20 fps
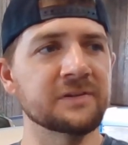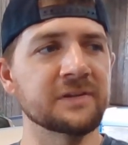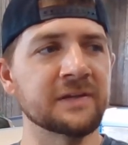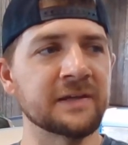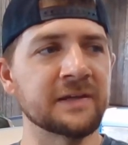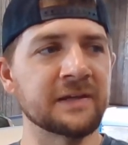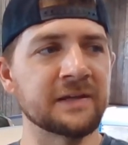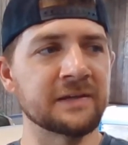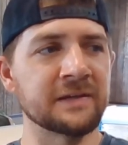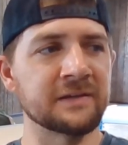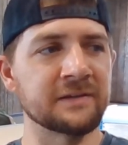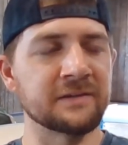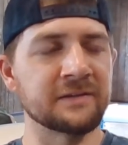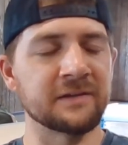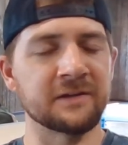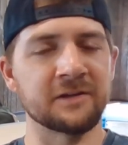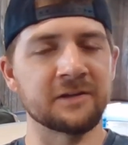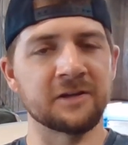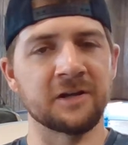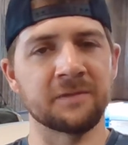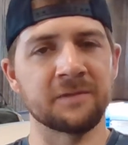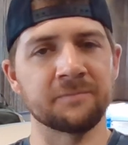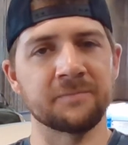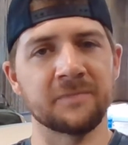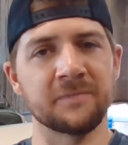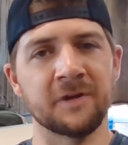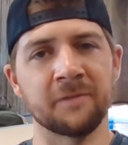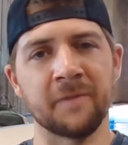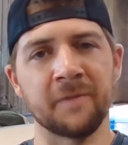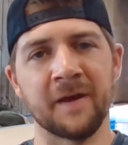and
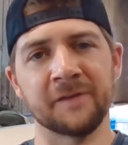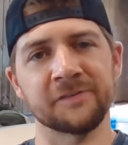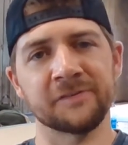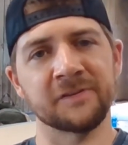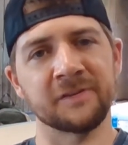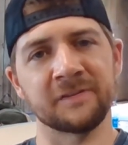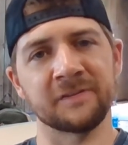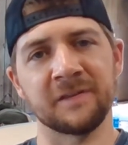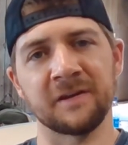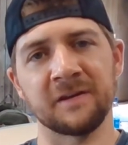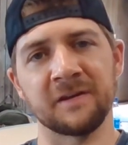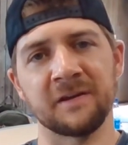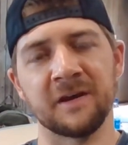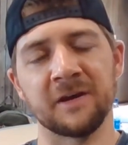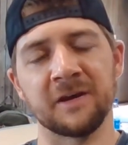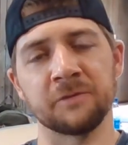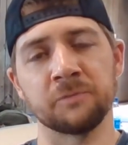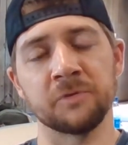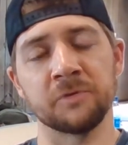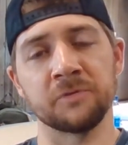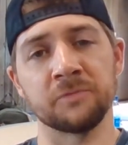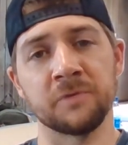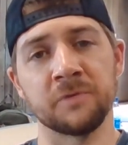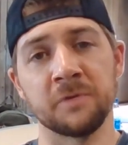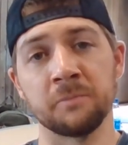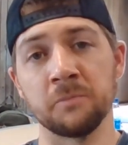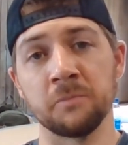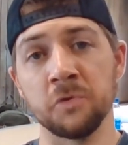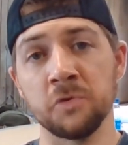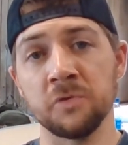I'm asking that God would
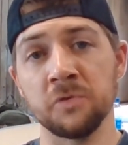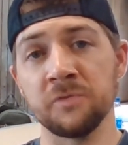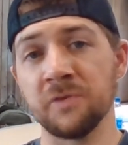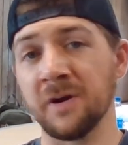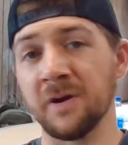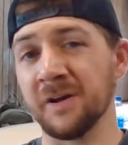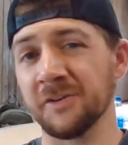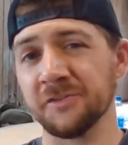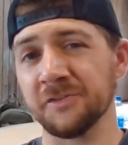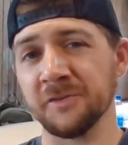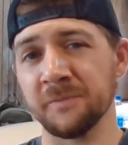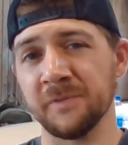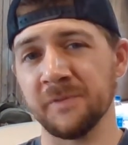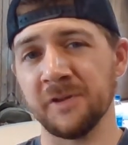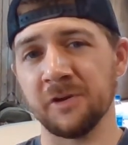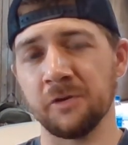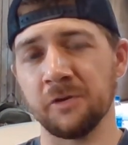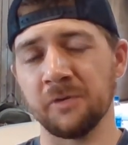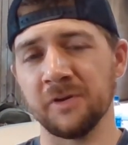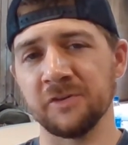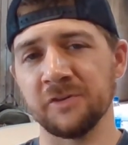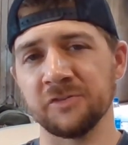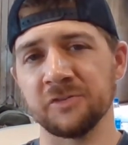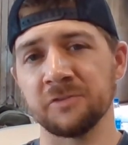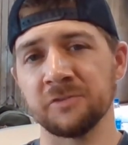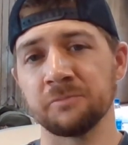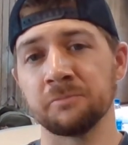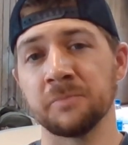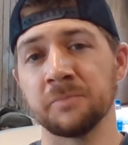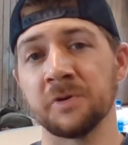remove us from the
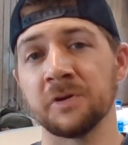equation,